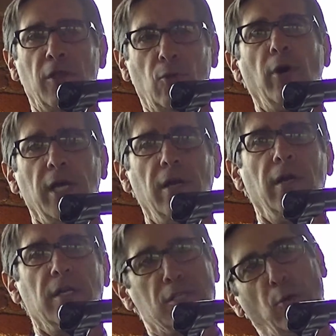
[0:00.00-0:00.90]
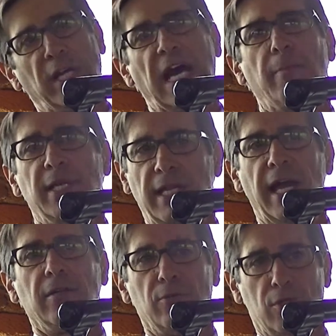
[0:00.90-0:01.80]
authority. So we copied
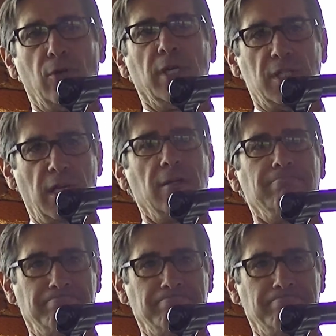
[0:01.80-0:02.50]
that to a certain extent.